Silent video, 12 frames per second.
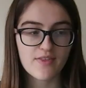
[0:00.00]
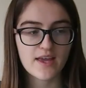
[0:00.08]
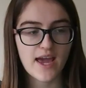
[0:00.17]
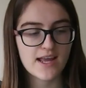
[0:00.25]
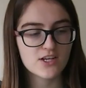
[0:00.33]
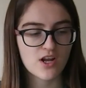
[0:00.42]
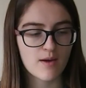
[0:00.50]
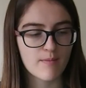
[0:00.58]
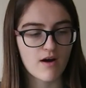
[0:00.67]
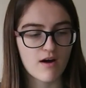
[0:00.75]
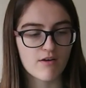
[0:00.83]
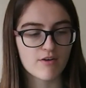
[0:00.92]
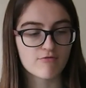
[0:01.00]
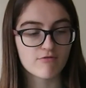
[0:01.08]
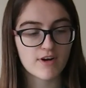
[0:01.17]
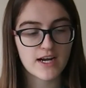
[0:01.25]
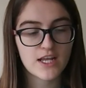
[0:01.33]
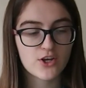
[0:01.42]
think H&M are a
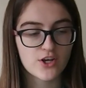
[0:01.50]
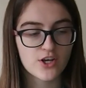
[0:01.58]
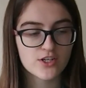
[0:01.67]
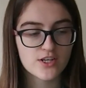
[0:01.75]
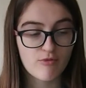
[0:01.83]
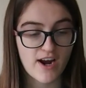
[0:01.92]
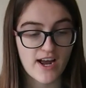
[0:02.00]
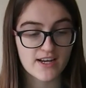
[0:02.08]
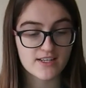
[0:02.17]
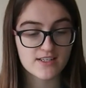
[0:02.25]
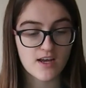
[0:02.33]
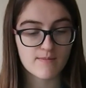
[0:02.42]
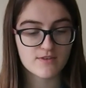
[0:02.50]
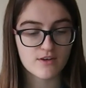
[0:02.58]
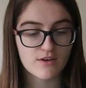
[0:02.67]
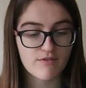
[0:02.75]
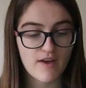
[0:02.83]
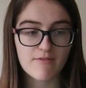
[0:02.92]
really good brand in terms
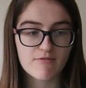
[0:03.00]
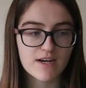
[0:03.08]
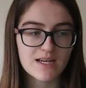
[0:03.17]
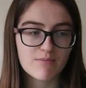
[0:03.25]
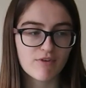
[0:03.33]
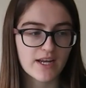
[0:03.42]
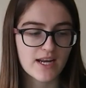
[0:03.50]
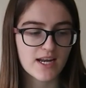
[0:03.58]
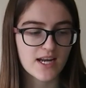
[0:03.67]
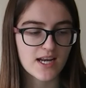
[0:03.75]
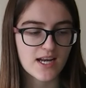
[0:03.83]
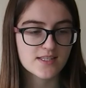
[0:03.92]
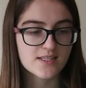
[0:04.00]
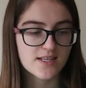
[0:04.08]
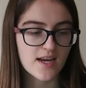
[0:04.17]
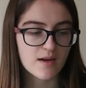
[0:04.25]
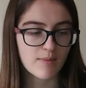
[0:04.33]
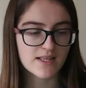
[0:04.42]
of they're really bringing
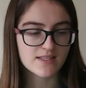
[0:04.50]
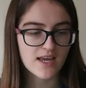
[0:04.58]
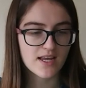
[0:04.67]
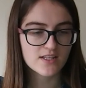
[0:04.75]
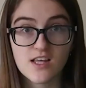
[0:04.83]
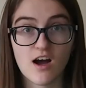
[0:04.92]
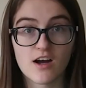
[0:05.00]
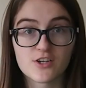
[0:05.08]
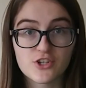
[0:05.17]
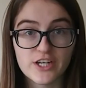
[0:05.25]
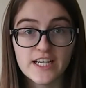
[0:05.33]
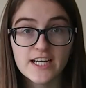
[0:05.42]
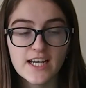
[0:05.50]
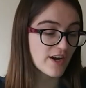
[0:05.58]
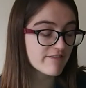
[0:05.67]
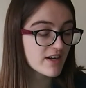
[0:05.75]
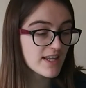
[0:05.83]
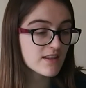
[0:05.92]
sustainability to the high street.
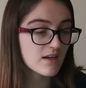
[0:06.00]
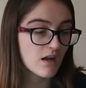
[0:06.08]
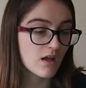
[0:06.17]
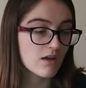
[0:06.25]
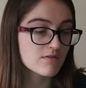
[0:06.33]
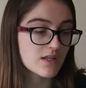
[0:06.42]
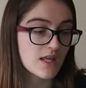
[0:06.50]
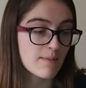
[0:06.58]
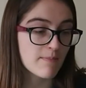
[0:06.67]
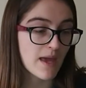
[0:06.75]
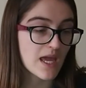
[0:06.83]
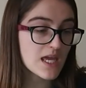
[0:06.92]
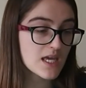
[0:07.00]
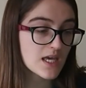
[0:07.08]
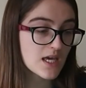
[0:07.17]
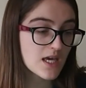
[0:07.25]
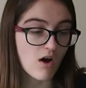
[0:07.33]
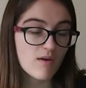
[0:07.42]
Generally the clothes that they
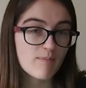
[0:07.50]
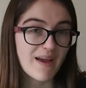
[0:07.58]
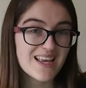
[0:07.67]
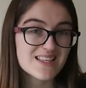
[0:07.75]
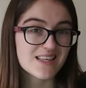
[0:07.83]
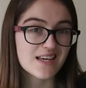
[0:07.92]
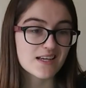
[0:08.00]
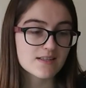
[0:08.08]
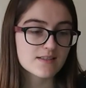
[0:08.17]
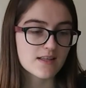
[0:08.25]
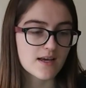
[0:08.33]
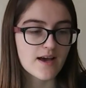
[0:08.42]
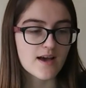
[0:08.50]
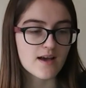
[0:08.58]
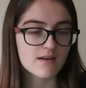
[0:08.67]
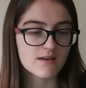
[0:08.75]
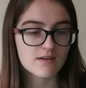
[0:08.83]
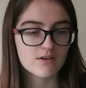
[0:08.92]
make are basics.
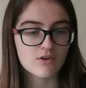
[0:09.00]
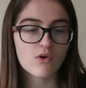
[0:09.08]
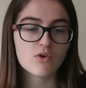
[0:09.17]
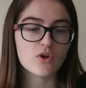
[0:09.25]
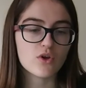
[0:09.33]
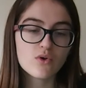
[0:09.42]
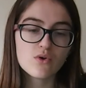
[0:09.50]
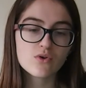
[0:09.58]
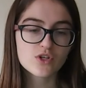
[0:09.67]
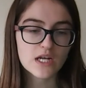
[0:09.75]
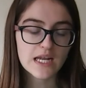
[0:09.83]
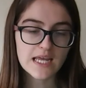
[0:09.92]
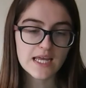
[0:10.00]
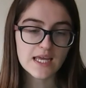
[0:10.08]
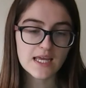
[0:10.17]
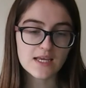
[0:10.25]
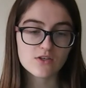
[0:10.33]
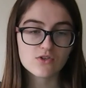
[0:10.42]
They're not
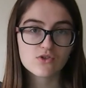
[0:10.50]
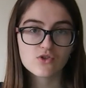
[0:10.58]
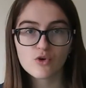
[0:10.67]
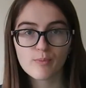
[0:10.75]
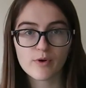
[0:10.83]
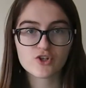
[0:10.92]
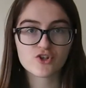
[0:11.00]
usually super